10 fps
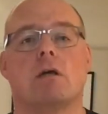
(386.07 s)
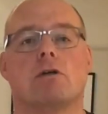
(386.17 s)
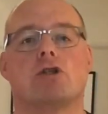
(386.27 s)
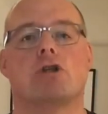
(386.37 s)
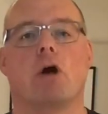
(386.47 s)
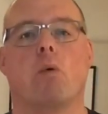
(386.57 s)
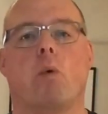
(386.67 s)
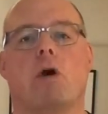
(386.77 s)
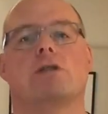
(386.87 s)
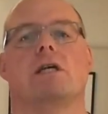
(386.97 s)
So
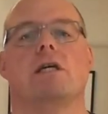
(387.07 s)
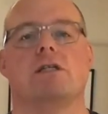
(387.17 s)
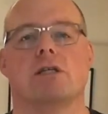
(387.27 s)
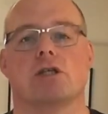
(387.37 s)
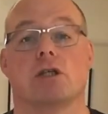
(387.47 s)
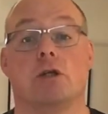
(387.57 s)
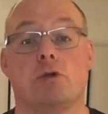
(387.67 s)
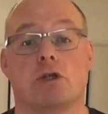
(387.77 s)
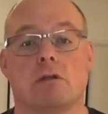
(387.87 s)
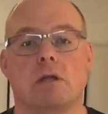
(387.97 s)
what is the
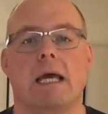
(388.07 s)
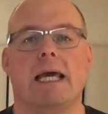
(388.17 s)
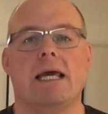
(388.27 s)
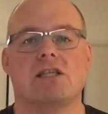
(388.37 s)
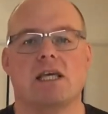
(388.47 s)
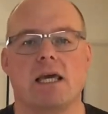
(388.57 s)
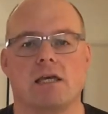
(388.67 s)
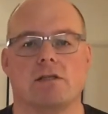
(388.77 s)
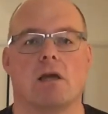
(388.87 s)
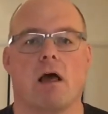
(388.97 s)
solution? It
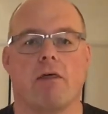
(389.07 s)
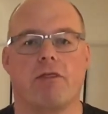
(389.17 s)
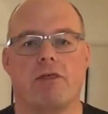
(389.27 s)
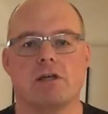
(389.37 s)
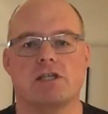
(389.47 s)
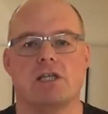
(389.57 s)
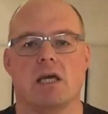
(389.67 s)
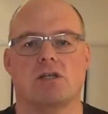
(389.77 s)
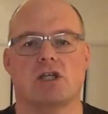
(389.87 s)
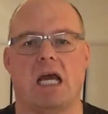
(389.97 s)
is the
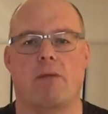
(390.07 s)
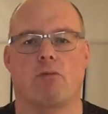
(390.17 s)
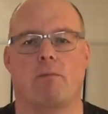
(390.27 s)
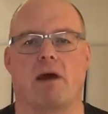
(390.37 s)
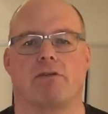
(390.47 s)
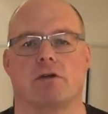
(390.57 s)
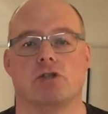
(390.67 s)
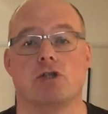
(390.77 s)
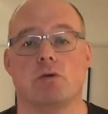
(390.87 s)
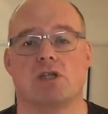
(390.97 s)
6 camera
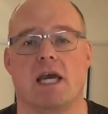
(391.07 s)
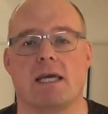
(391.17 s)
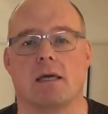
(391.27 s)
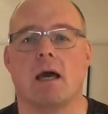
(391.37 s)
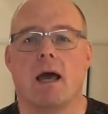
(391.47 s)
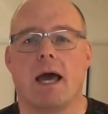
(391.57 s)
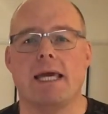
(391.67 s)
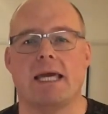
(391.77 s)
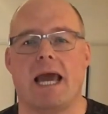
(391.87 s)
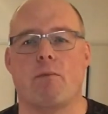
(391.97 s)
methods. You take
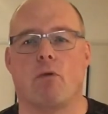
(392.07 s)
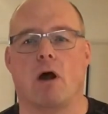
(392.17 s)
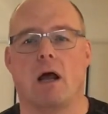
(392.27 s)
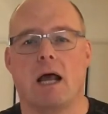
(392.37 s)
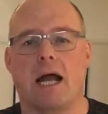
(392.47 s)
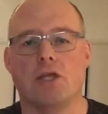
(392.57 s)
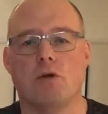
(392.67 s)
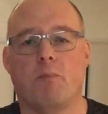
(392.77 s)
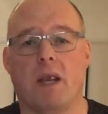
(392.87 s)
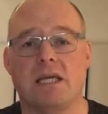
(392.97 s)
a camera and
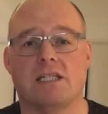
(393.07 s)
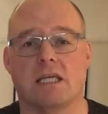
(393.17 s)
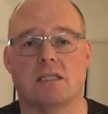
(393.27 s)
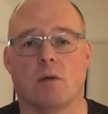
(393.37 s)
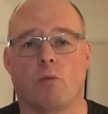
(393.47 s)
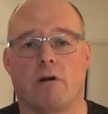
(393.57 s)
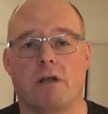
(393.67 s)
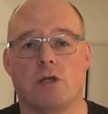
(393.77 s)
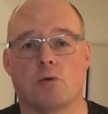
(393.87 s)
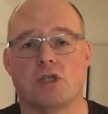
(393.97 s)
you place it somewhere
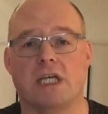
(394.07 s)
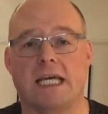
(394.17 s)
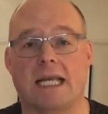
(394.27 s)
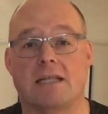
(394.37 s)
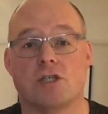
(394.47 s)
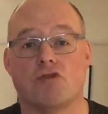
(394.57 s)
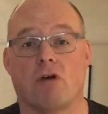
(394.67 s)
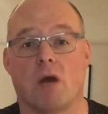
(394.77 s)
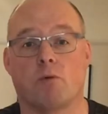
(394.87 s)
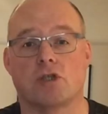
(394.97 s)
in your scene and
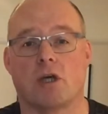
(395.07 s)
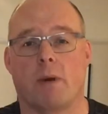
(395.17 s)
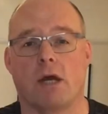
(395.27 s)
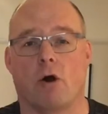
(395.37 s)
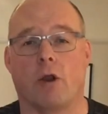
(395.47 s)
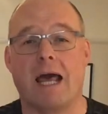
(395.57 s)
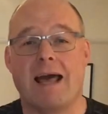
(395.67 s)
describe what's going on.